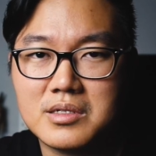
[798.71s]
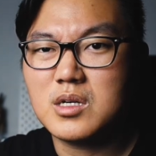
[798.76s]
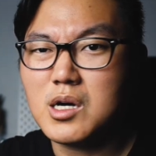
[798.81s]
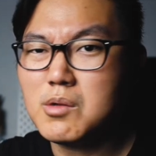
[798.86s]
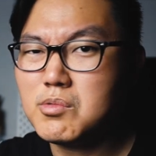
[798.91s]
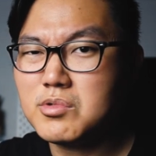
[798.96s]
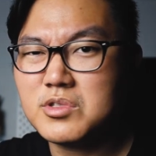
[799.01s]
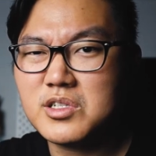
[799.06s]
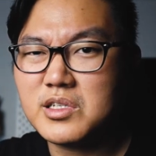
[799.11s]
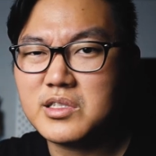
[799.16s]

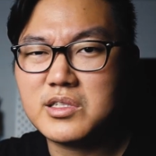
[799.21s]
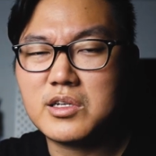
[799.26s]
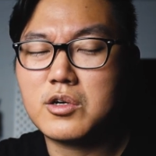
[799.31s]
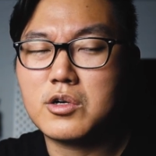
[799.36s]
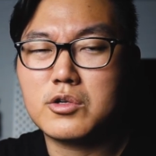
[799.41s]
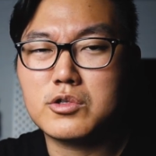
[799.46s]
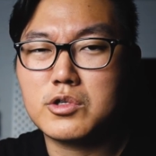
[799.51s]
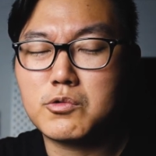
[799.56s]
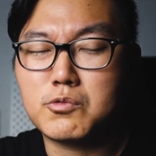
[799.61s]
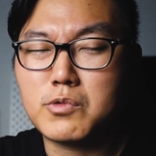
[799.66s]
Obviously
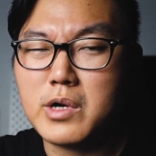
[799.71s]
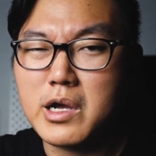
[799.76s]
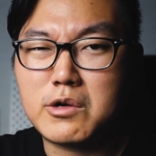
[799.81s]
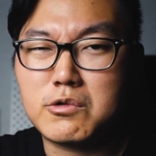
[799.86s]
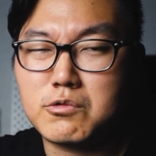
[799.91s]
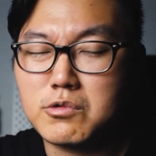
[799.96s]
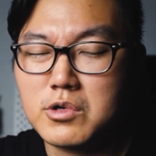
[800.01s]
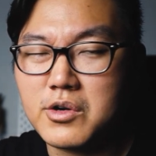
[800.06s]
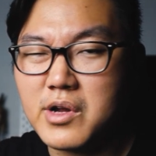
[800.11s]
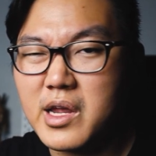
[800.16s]
there are no right
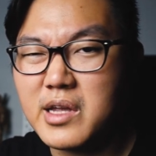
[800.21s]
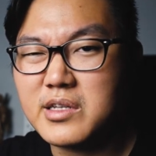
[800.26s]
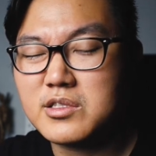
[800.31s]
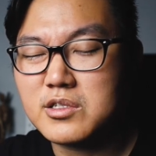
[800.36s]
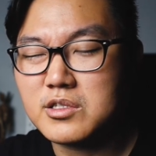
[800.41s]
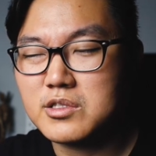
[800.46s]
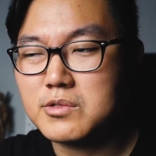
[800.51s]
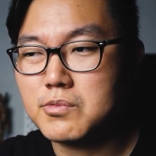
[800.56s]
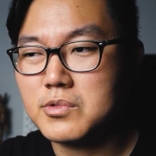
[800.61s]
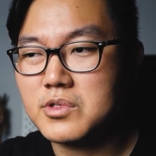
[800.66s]
or wrong
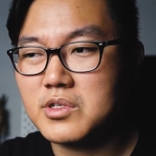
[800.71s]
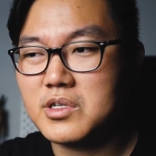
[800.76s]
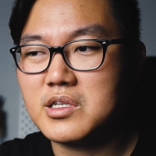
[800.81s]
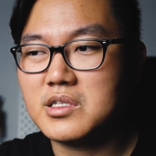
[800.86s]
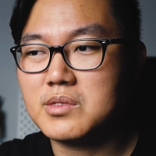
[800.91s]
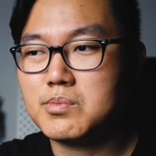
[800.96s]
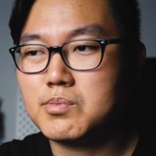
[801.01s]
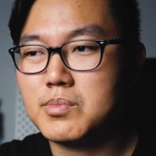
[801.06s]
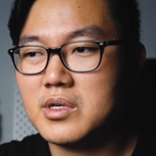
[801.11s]
answers for these,